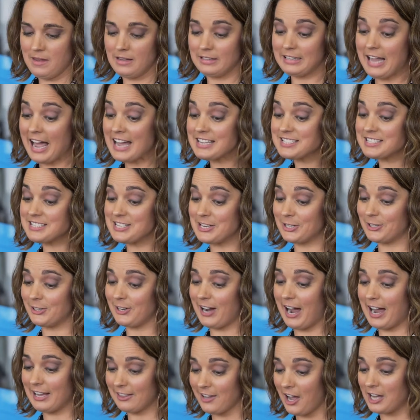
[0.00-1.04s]
Last
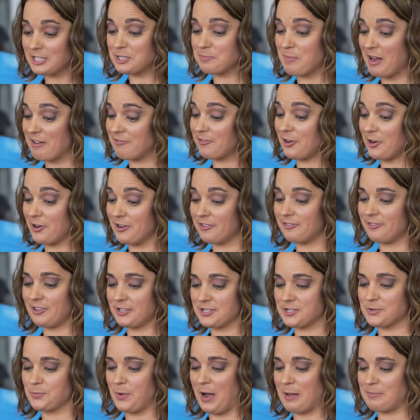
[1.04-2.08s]
year, I launched my very
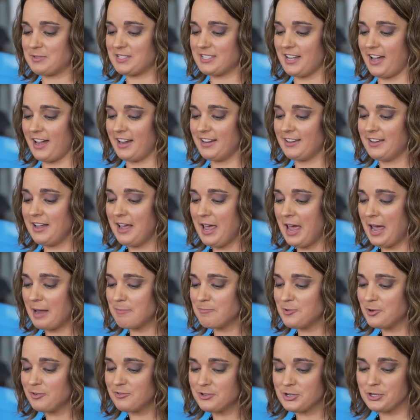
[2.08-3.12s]
first website
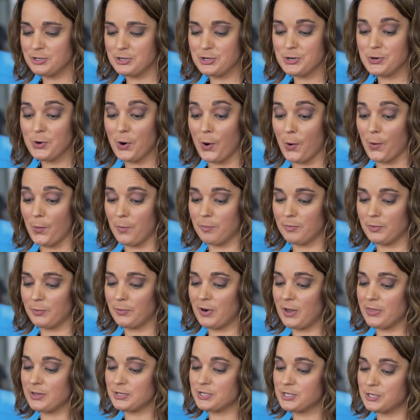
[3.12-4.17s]
and moved to a new
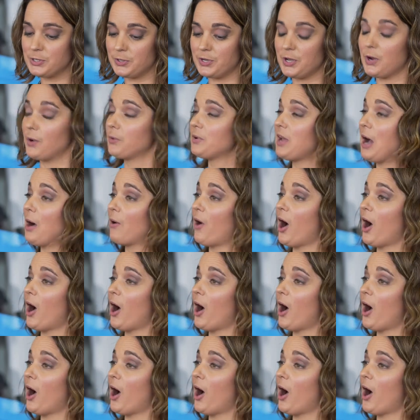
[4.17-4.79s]
home where the studio now